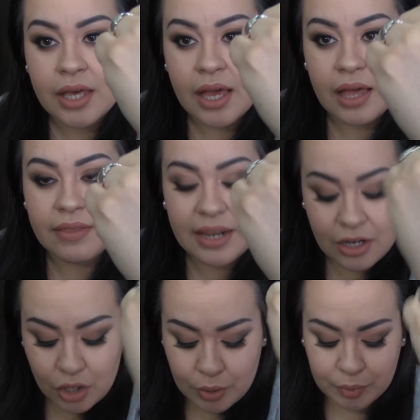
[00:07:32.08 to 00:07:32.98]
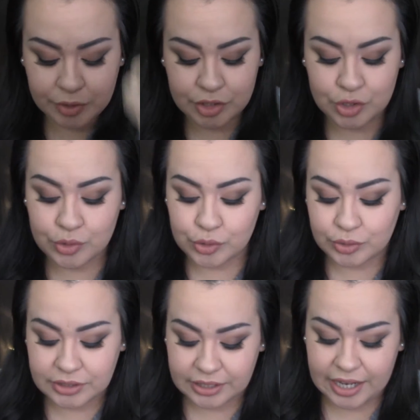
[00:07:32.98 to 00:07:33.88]
And then I'll go in with the 2
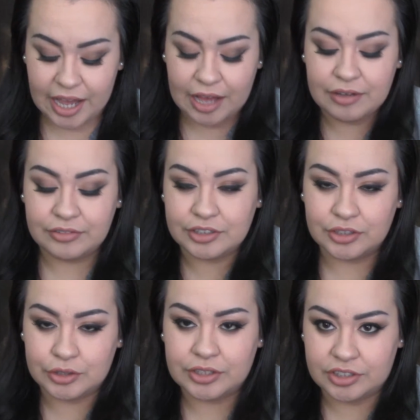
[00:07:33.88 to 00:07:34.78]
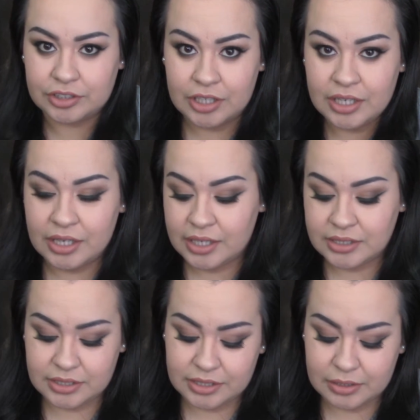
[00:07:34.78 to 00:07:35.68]
nudes that I have just so you can
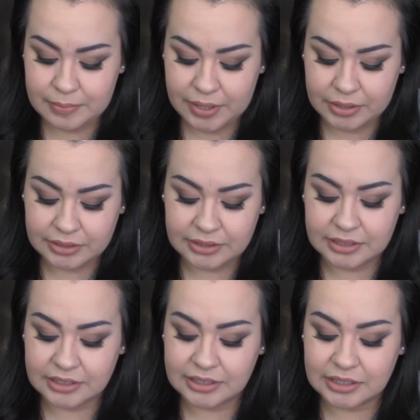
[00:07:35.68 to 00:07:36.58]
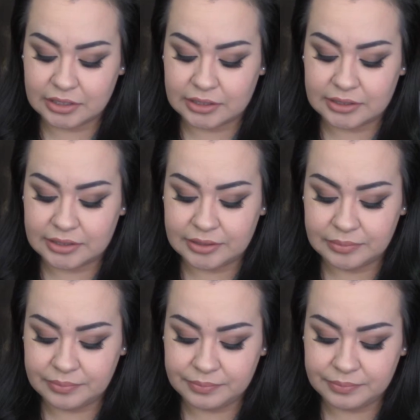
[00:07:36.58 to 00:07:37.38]
see the comparison. This is London.